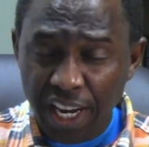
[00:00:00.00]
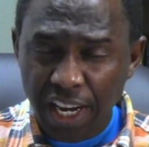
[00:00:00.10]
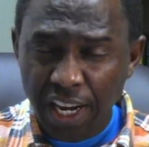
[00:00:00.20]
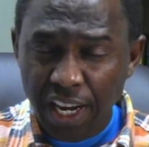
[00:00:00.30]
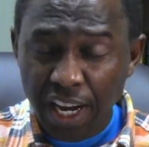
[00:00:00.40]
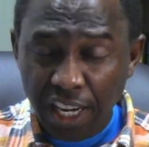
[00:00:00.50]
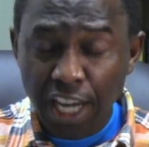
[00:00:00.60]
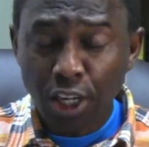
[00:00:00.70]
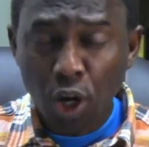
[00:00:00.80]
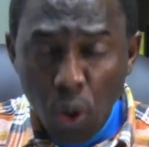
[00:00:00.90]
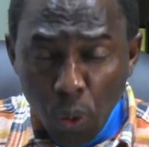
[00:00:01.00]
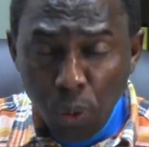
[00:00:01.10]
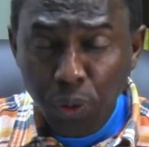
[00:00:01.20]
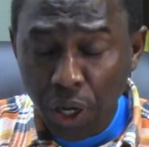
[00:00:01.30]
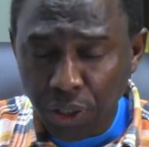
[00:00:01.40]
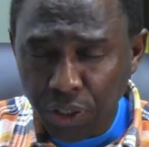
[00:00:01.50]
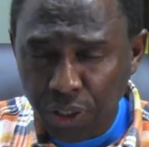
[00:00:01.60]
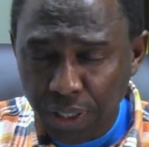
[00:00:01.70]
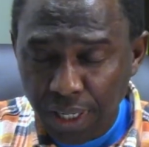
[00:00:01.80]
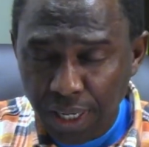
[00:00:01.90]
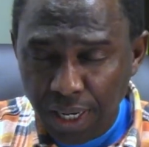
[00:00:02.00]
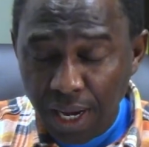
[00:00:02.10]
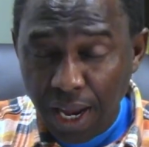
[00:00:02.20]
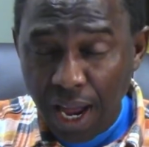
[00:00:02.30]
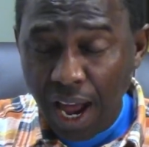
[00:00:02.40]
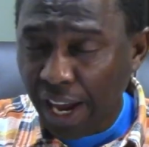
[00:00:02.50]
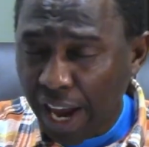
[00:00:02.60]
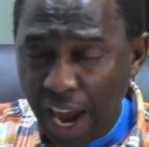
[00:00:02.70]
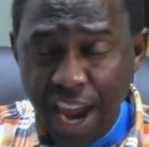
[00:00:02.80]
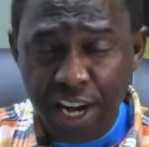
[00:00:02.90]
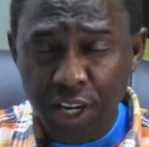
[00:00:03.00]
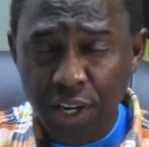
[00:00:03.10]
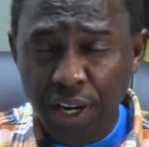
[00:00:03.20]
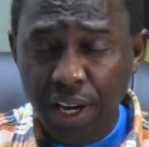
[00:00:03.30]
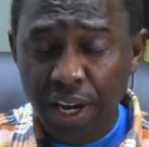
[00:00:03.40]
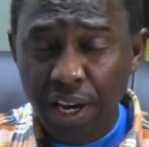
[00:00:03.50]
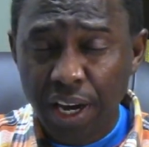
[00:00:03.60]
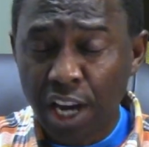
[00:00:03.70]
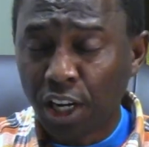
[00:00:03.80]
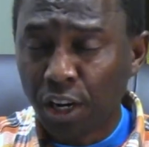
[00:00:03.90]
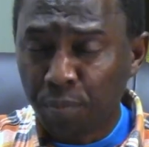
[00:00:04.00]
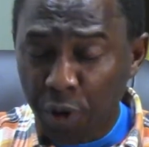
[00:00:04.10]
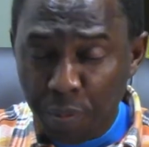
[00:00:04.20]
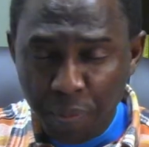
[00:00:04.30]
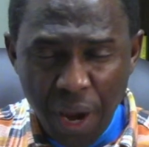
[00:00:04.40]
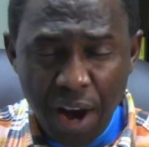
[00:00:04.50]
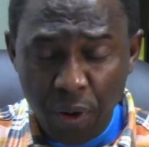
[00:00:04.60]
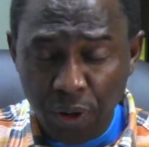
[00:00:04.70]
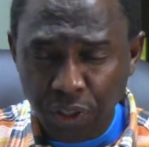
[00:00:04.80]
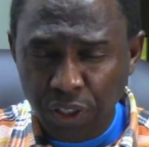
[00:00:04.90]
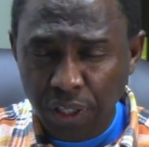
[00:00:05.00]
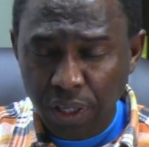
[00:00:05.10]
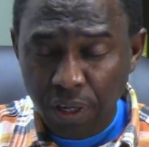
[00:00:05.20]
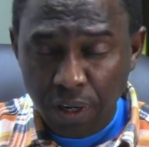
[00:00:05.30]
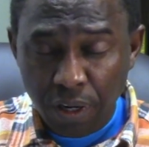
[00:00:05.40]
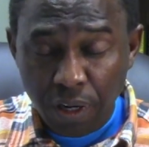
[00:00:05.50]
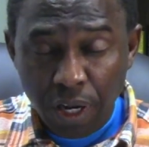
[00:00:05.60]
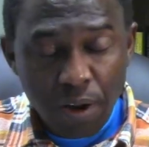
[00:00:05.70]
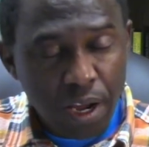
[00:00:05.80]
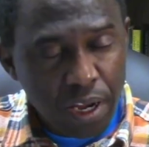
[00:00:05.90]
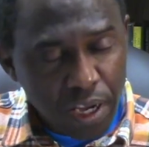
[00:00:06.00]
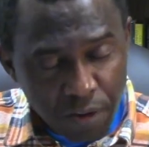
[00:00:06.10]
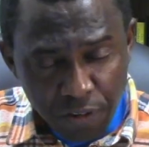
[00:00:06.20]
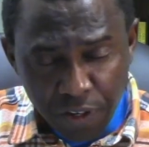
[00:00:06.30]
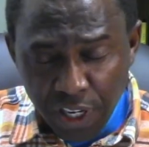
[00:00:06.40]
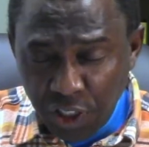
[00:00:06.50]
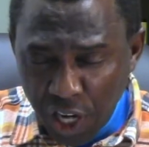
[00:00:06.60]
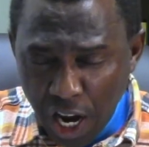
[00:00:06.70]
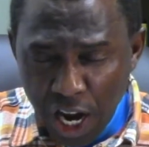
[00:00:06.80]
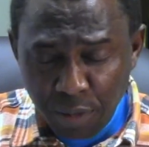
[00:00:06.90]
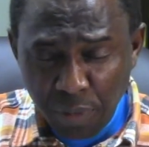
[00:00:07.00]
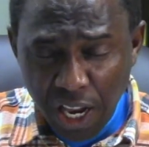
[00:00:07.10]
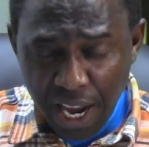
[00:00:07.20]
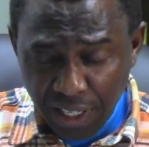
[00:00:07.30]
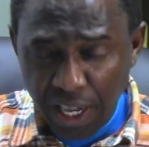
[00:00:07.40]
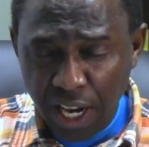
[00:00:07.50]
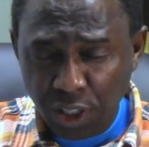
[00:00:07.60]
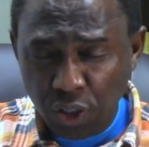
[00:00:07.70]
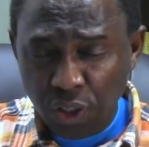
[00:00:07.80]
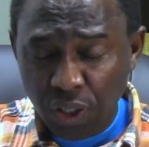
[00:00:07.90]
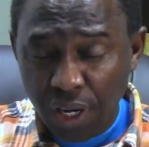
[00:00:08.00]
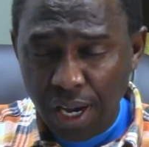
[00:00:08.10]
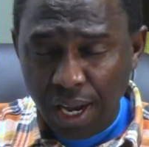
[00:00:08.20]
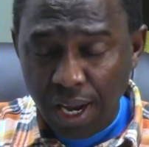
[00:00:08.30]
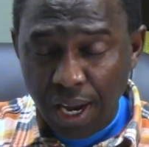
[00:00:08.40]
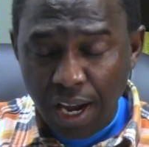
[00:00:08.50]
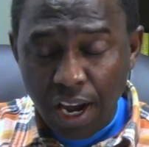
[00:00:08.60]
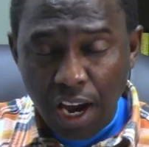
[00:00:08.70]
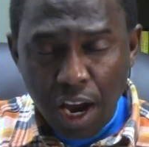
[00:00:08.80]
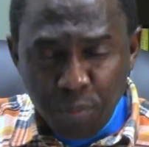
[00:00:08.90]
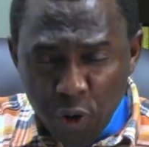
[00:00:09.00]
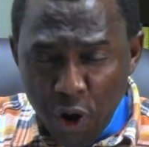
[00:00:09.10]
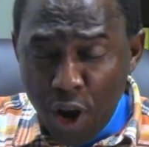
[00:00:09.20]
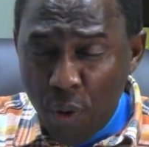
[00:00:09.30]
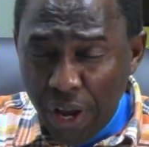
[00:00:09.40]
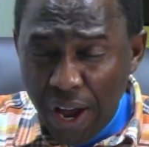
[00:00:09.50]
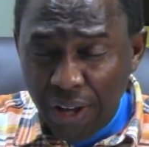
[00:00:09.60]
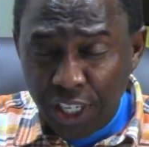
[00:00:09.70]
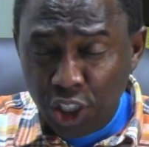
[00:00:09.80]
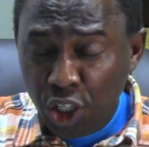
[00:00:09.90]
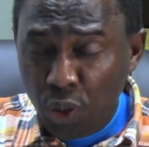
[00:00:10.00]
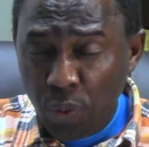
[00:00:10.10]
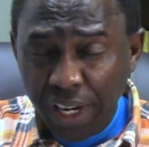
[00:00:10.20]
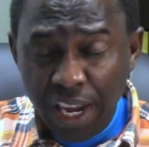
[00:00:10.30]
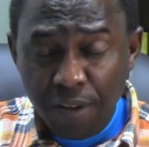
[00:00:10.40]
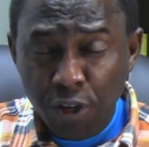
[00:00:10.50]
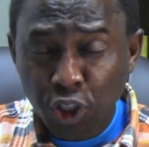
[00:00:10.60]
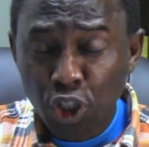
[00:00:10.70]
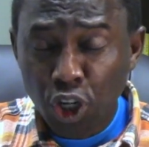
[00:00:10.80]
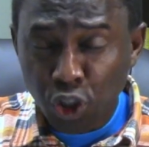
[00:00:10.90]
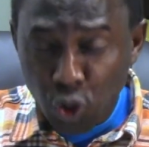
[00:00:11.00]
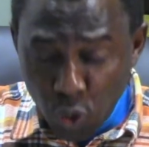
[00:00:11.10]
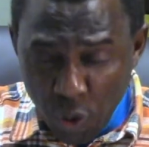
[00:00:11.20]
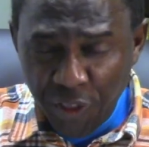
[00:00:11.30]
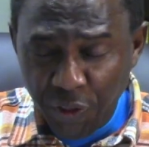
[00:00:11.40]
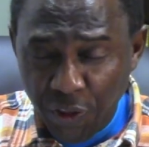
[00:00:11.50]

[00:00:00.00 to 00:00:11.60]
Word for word: can hold us ahead and can prepare us even in time like this. I pray, O oh God, that you will give us your strength,